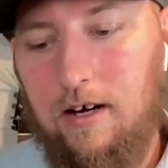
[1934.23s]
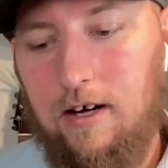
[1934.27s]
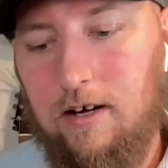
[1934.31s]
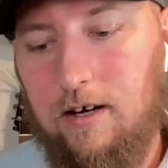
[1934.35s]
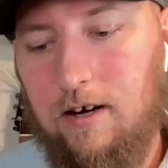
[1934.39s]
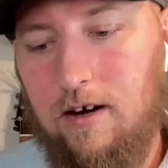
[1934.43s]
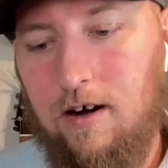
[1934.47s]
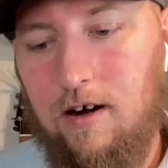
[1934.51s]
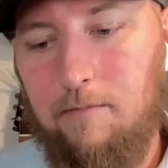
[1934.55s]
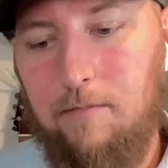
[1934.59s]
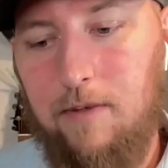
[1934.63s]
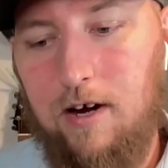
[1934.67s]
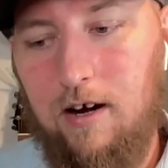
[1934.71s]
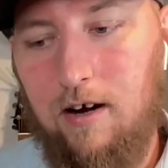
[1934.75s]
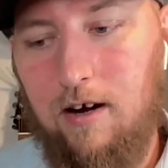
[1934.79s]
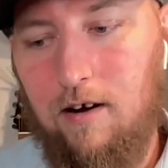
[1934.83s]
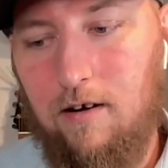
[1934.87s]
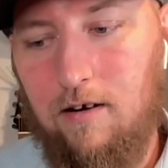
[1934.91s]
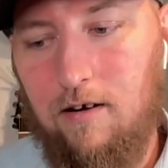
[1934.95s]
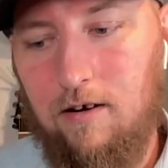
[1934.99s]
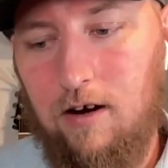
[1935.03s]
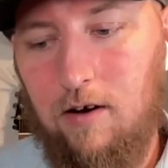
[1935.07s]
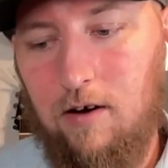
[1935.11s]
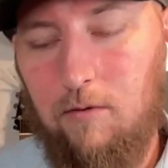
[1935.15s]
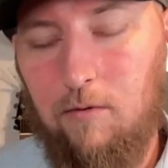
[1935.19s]
on
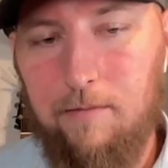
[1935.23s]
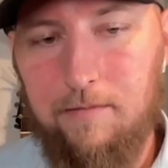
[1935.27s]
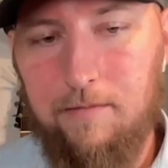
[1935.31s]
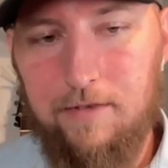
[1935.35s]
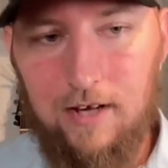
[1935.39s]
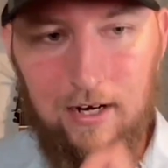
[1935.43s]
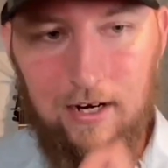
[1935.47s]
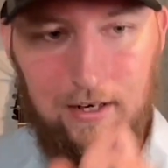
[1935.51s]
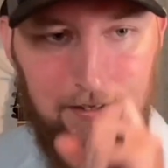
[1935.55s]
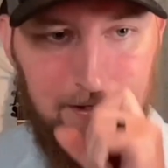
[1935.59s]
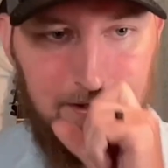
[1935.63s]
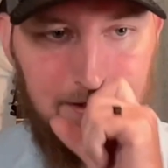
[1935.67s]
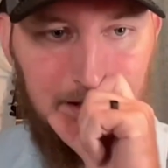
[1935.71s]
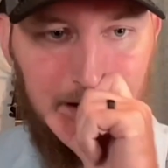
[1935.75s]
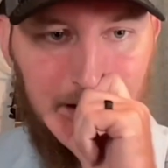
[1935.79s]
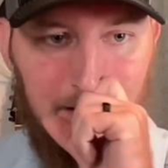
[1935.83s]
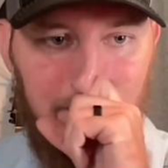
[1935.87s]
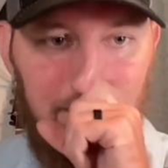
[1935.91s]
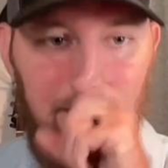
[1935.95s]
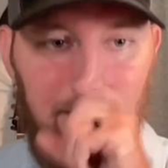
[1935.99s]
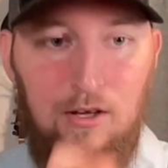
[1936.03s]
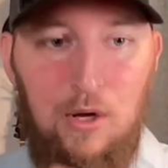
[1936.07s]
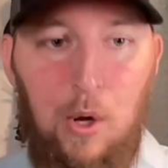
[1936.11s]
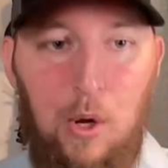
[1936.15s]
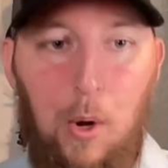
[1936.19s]
our website and
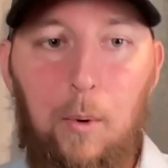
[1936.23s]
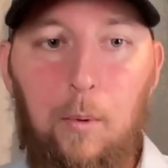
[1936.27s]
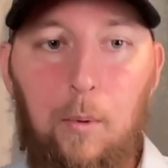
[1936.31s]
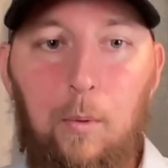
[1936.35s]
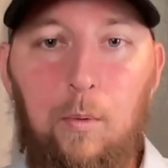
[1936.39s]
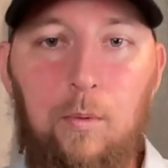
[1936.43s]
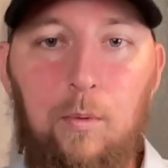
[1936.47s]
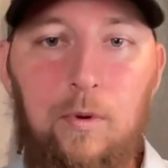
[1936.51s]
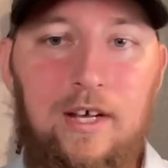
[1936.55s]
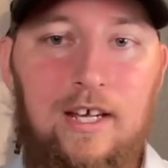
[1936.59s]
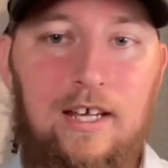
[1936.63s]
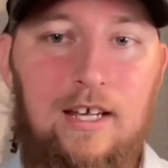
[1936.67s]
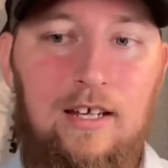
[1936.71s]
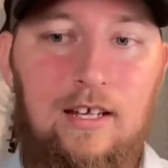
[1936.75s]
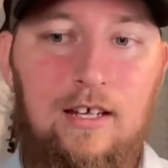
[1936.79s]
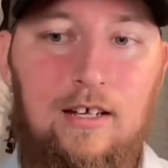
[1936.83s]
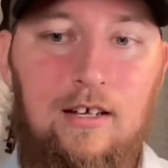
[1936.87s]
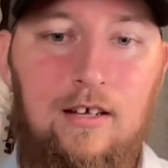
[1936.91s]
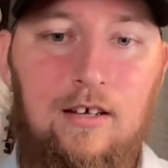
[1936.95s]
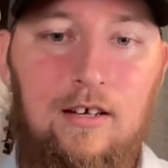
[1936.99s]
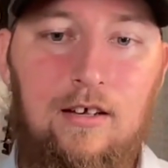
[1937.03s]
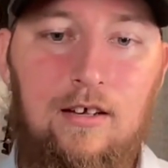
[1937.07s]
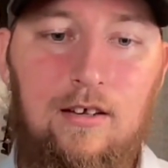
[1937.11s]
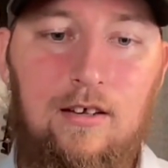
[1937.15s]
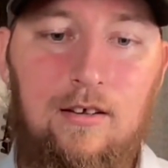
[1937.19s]
stuff.
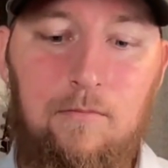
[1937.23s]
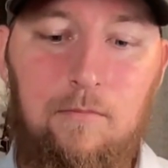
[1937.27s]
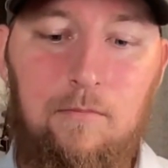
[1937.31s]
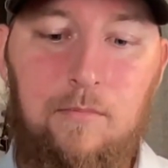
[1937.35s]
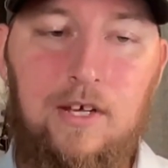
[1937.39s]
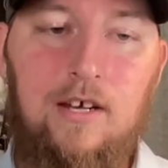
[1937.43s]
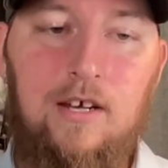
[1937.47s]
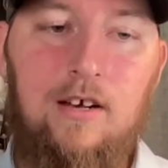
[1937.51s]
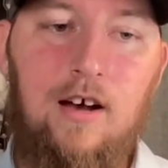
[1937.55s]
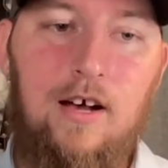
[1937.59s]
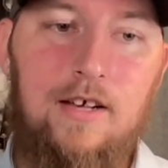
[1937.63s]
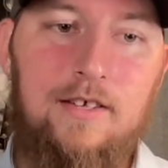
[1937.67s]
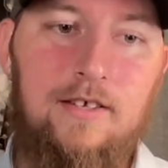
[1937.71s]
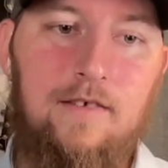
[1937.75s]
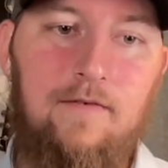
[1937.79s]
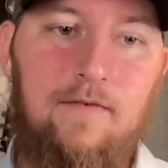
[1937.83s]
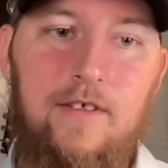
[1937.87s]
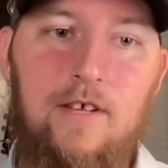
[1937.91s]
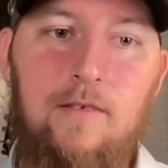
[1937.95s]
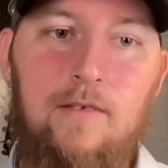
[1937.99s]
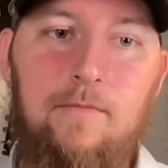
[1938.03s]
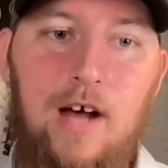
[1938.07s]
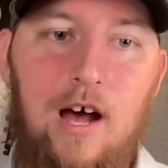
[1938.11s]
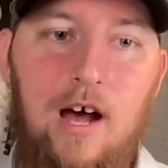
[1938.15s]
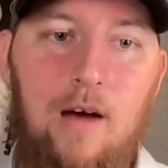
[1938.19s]
We, because of
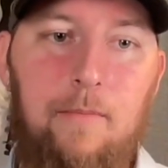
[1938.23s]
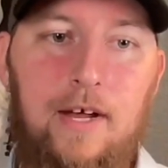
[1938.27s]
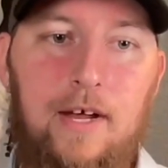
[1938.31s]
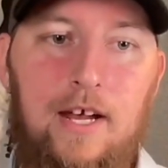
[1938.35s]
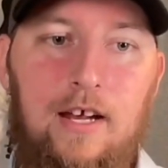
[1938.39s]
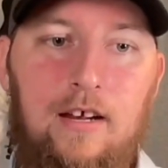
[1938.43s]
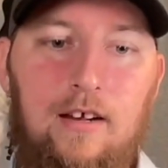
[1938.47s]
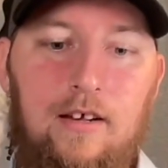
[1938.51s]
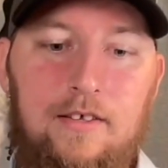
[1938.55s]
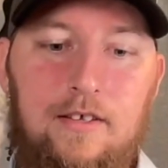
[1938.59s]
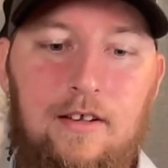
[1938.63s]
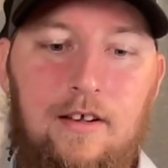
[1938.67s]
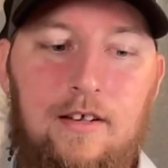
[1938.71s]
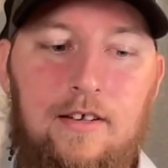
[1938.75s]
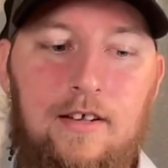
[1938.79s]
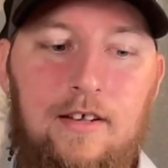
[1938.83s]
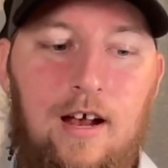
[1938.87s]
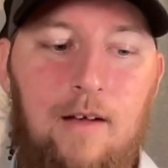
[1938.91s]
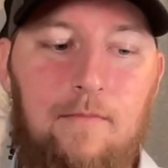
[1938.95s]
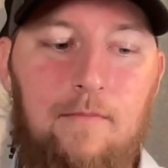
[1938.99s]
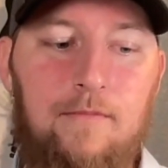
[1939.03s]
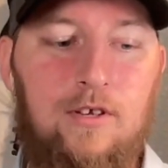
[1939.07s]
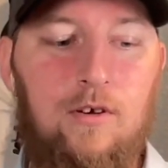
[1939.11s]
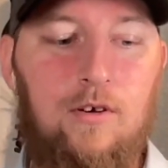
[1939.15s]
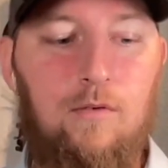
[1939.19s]
them not paying us on
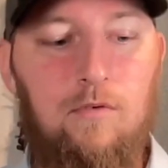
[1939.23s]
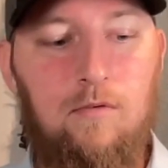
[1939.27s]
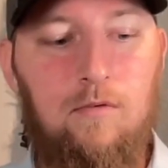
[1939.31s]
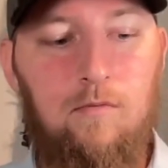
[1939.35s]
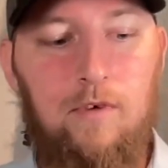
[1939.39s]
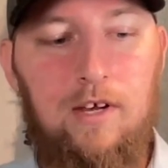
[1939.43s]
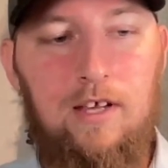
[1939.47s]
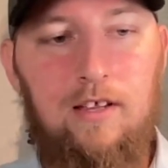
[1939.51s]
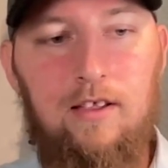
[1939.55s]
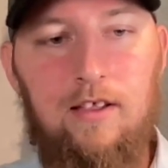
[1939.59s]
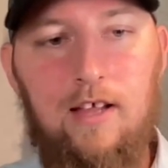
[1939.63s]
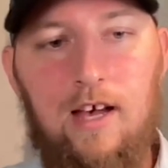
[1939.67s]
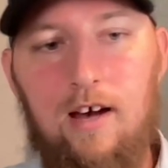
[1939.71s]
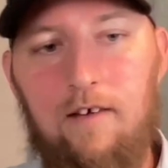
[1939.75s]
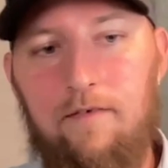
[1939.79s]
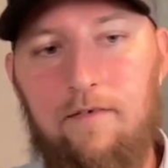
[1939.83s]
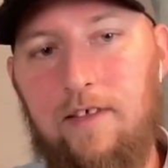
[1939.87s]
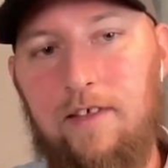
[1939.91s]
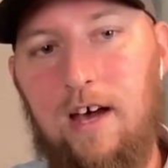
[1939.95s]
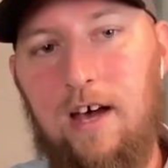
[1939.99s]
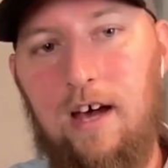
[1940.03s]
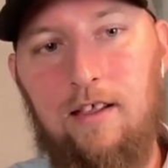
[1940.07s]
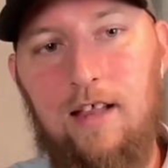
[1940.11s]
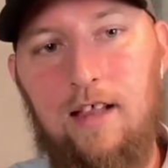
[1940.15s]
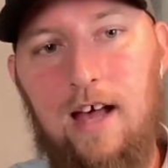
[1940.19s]
time. So when we left
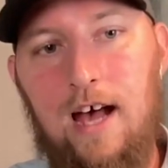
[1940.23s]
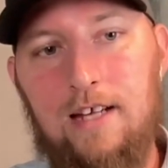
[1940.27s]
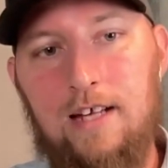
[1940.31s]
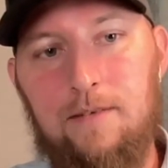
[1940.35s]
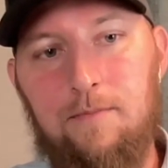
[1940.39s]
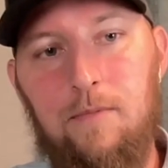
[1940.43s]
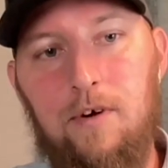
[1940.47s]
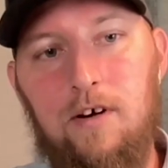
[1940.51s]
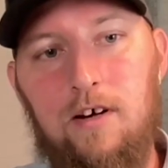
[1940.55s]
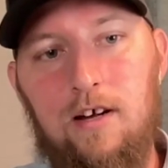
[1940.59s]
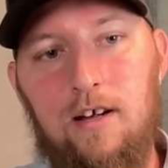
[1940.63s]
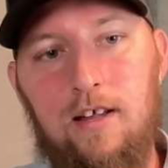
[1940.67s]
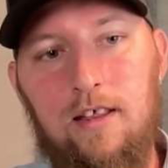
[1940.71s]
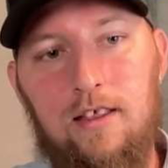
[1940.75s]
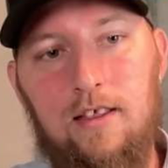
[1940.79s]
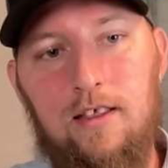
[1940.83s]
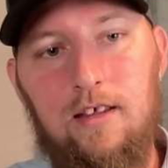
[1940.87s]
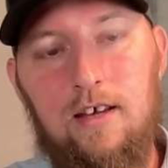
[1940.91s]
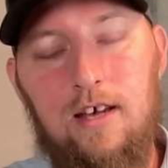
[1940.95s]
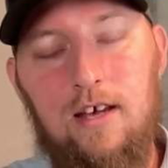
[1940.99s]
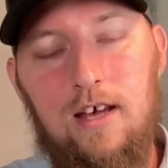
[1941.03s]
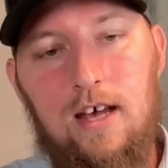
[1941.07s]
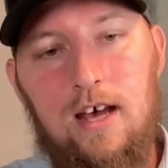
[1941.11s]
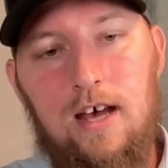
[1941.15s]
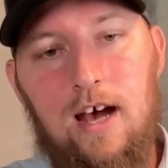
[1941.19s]
that last month,
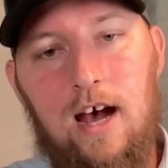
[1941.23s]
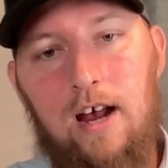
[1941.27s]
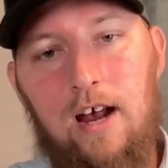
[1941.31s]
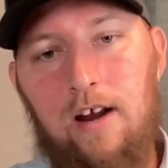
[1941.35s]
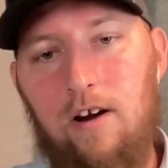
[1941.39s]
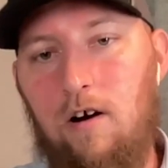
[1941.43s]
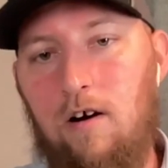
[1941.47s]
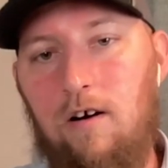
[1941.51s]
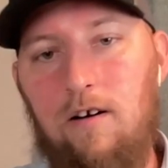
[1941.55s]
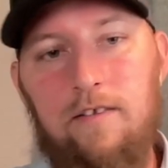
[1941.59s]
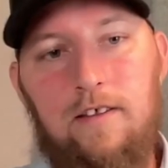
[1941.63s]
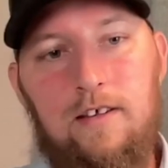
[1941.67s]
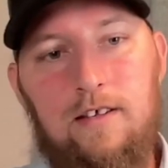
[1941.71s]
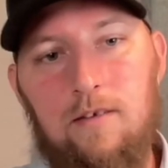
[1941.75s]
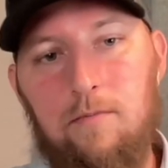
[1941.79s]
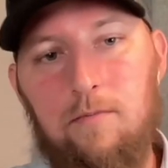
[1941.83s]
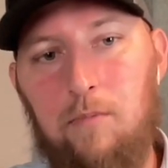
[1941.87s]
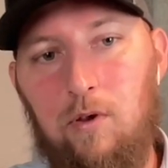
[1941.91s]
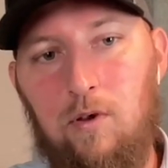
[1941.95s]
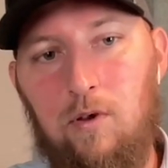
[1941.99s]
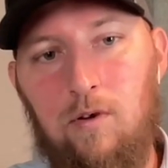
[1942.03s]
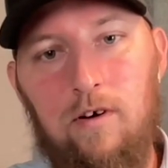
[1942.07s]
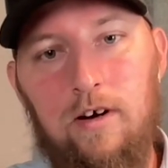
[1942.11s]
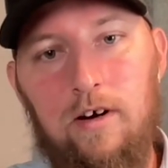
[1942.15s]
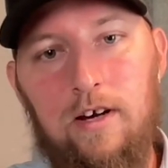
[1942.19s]
I had all these
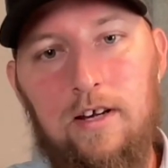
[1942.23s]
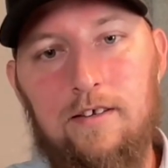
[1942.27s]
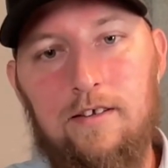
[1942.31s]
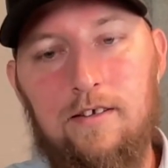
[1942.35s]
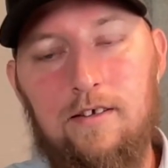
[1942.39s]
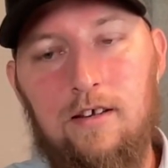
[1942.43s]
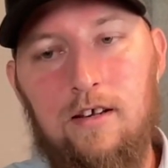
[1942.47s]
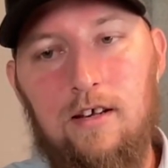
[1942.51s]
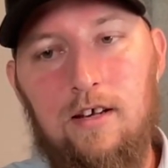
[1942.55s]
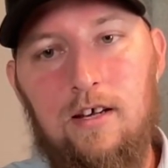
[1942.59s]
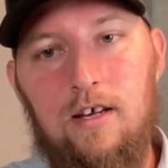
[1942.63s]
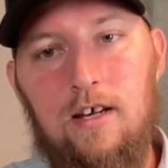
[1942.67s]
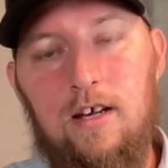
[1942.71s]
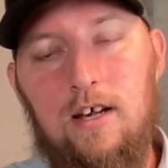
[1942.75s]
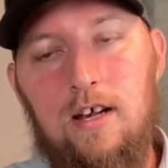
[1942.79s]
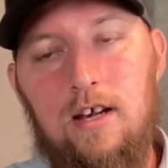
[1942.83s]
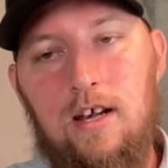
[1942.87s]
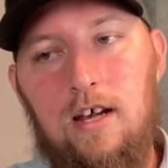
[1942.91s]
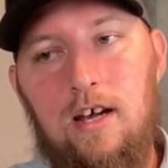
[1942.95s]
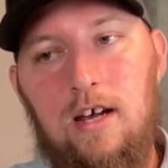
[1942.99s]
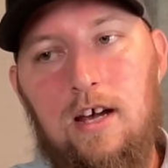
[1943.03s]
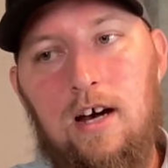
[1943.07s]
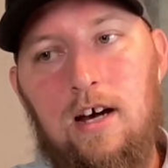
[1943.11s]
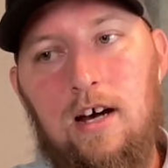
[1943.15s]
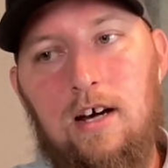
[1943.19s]
employees.
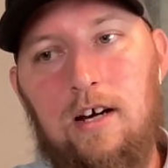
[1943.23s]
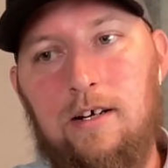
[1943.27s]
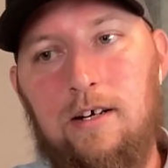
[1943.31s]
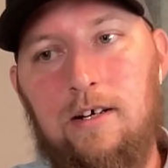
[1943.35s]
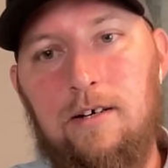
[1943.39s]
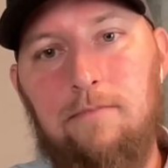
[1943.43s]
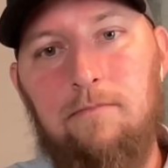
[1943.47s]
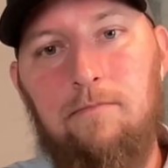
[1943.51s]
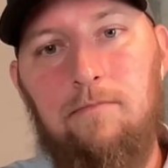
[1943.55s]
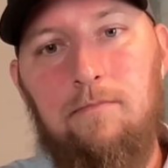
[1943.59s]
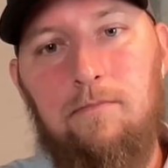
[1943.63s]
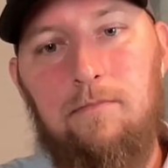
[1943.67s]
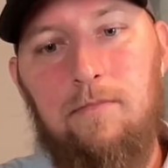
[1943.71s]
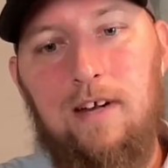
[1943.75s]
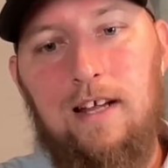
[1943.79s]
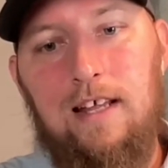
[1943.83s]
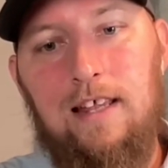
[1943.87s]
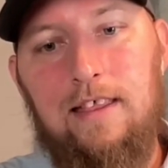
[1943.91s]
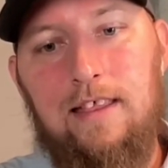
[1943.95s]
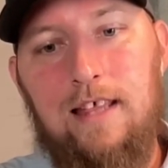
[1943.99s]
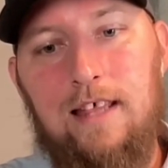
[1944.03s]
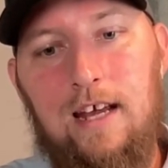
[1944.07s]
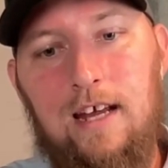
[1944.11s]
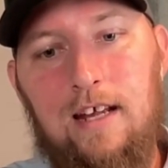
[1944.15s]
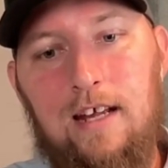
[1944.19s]
Um,
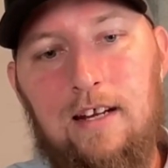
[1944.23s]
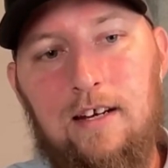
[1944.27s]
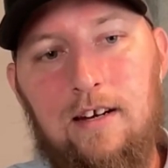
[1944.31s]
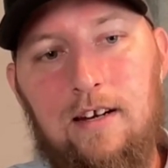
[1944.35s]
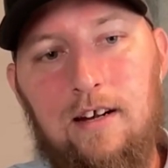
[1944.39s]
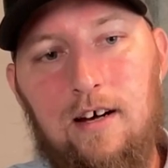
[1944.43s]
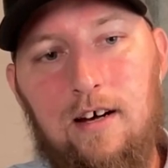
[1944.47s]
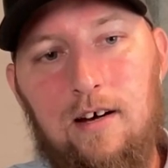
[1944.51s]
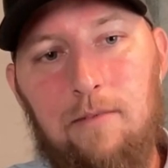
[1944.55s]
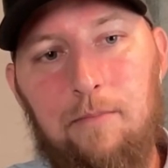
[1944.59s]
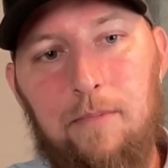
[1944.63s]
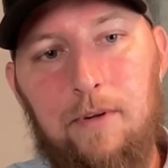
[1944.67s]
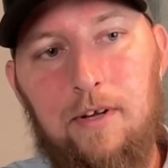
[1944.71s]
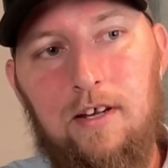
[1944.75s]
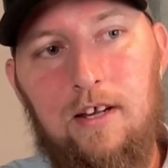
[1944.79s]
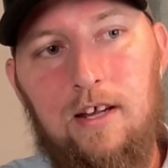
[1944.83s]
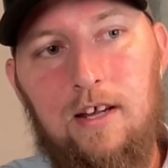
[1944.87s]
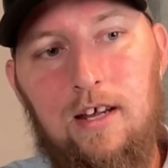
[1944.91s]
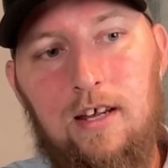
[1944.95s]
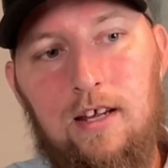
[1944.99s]
they ended up